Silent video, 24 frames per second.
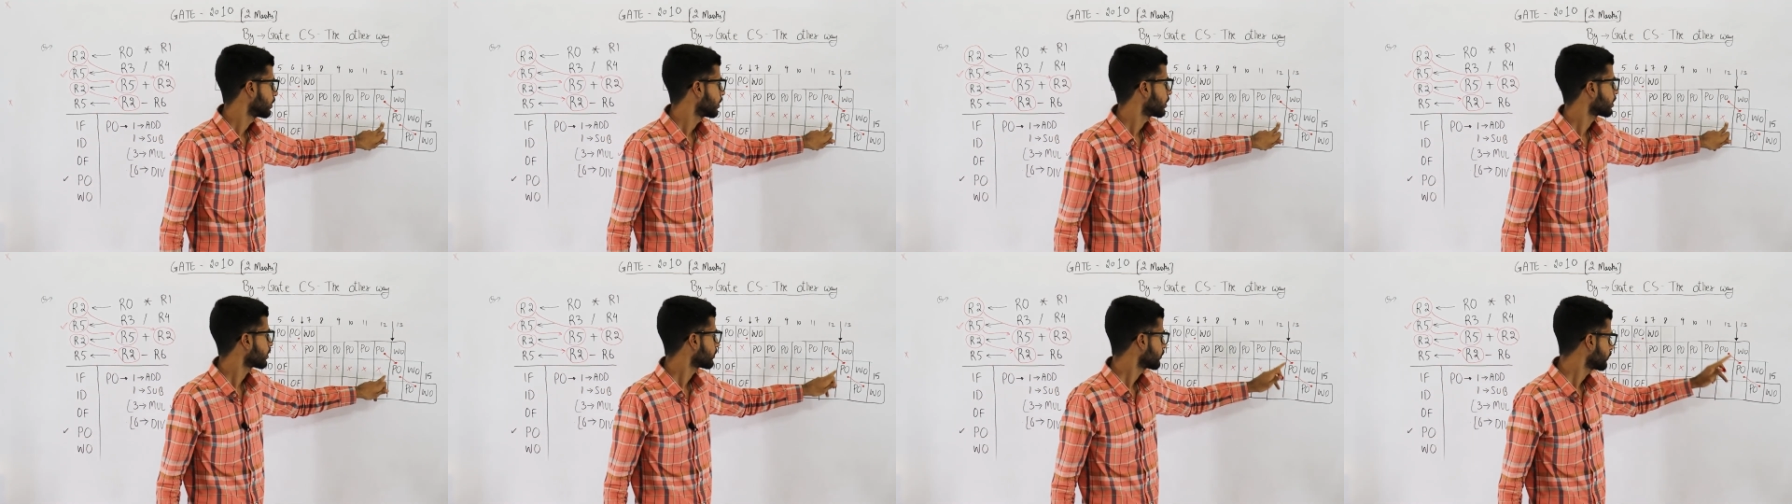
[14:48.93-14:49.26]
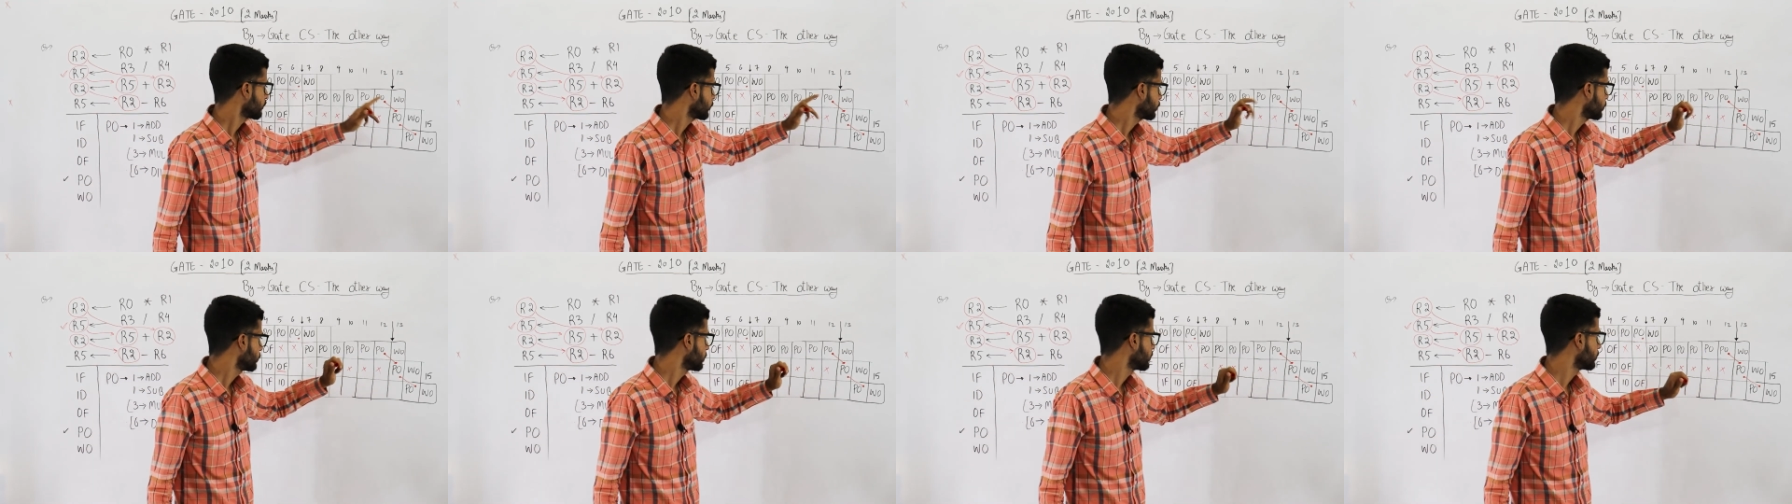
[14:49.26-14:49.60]
or a
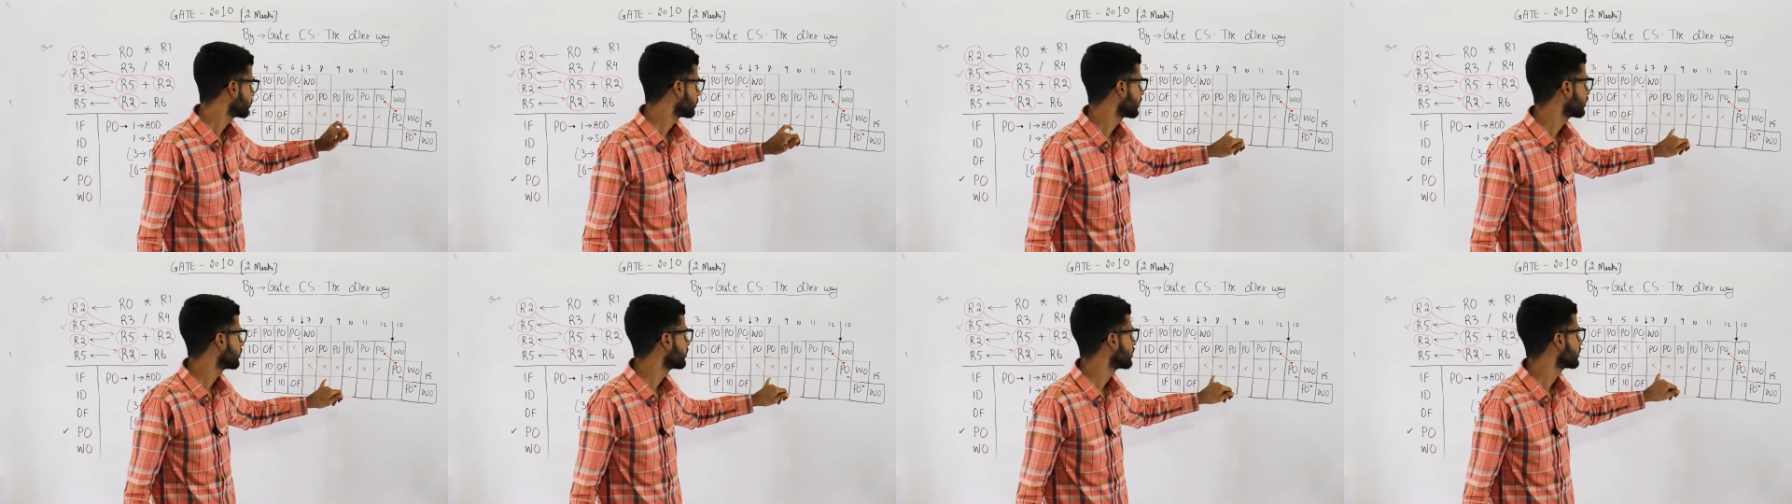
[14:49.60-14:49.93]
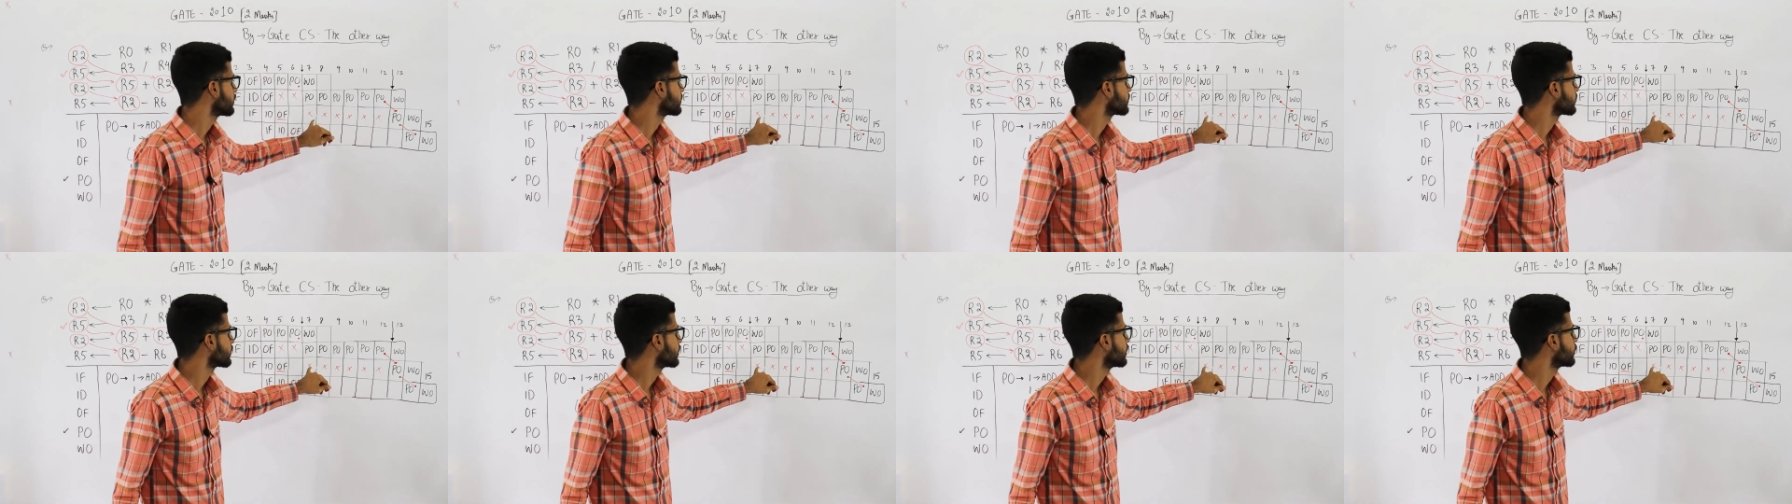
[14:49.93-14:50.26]
few people
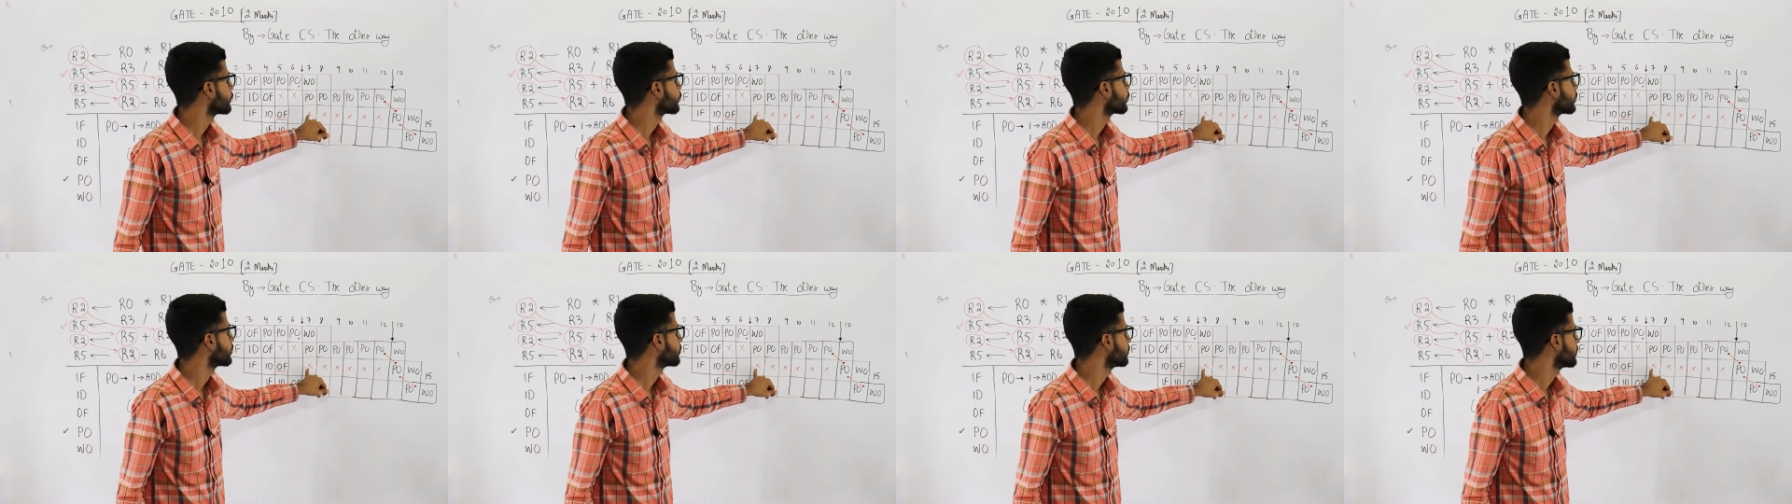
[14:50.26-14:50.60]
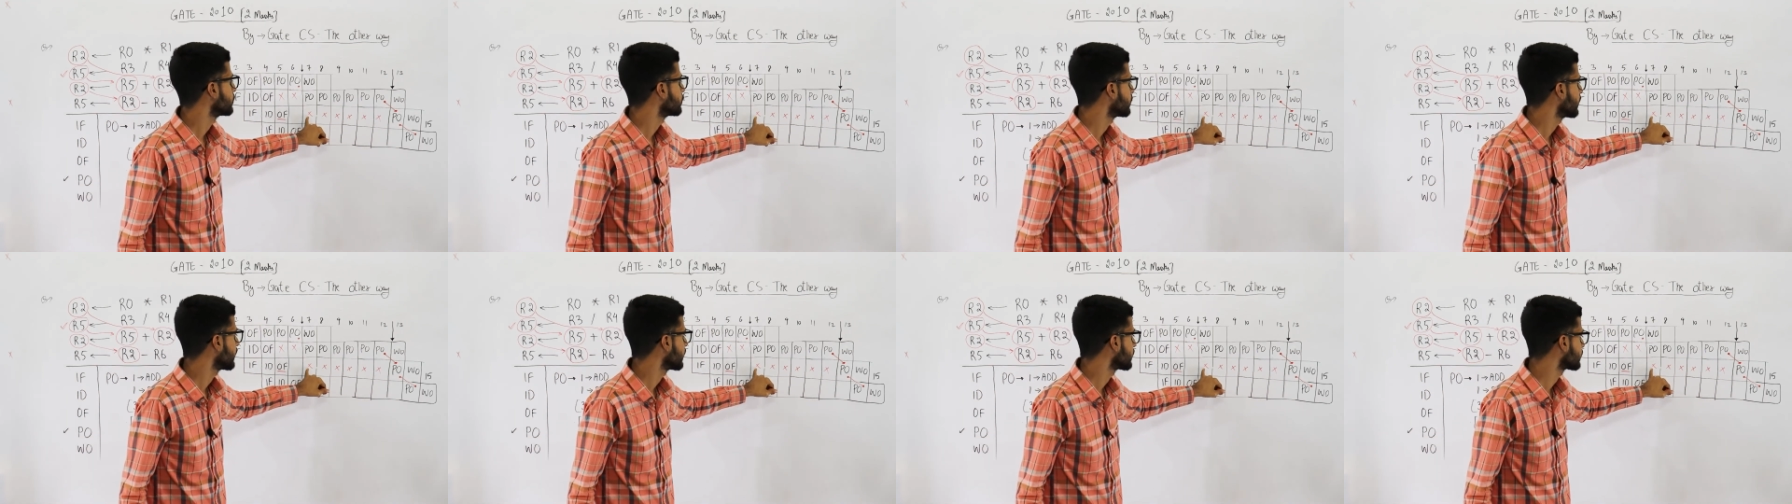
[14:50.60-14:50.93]
even say it will
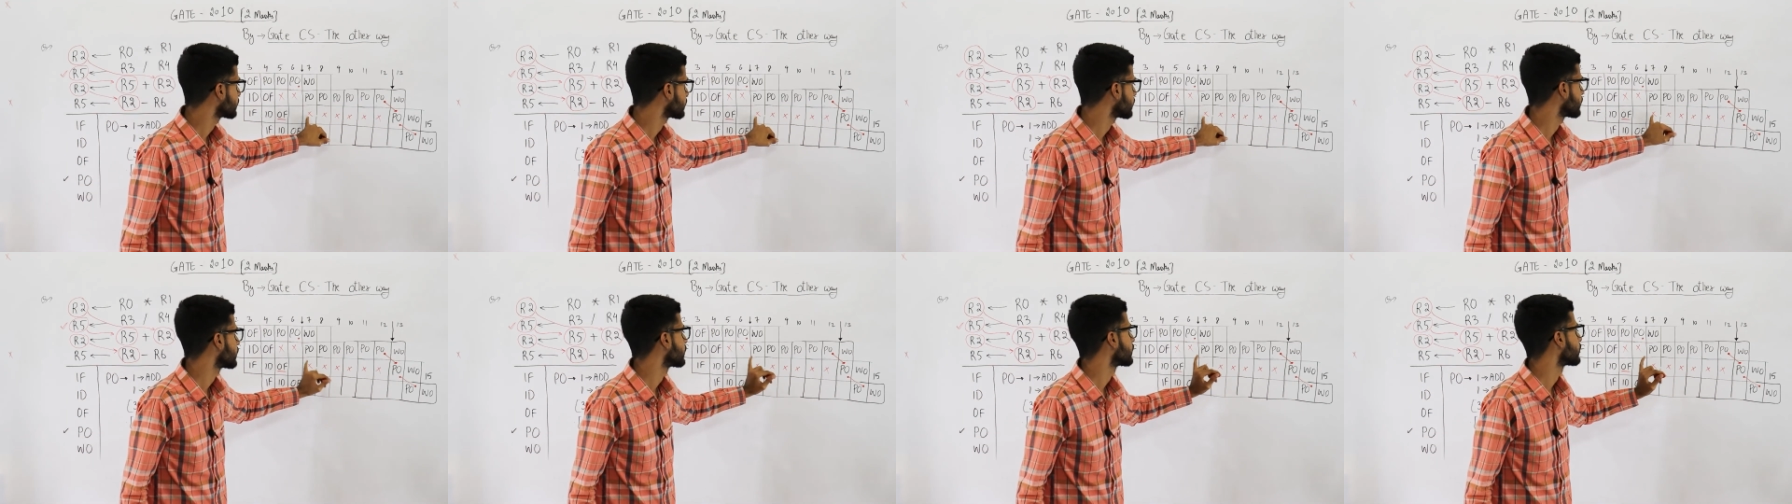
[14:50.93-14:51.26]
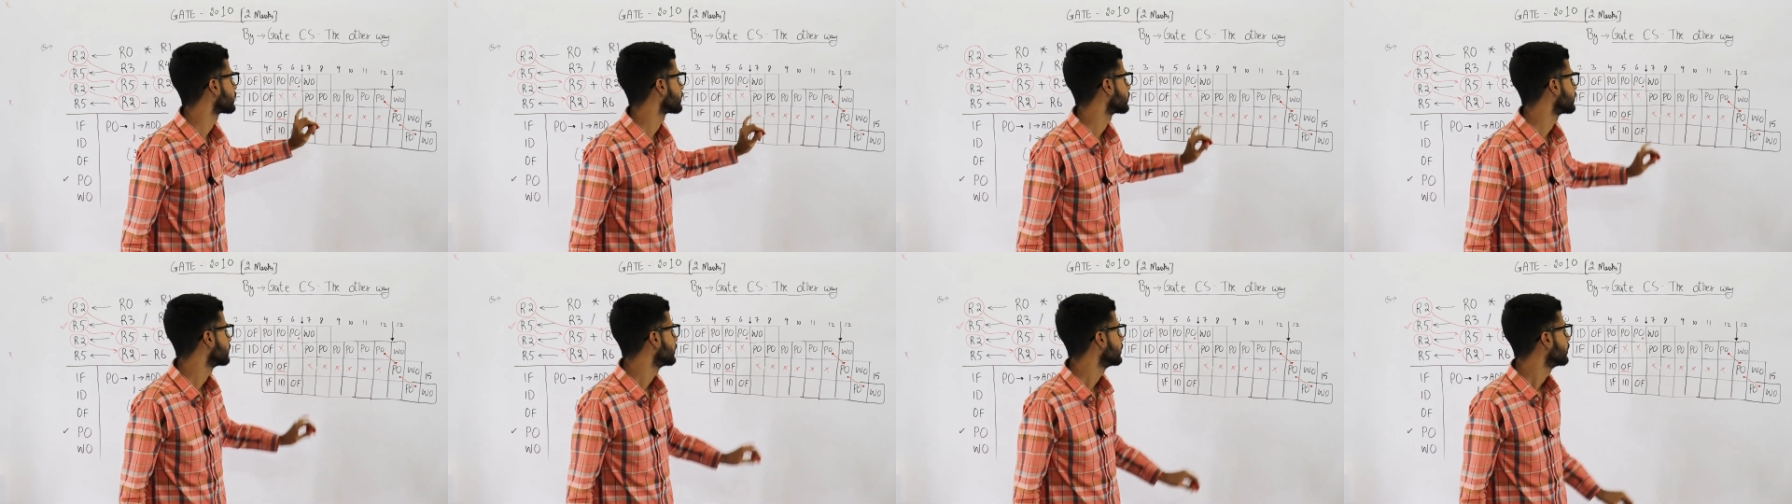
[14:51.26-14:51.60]
be placed here,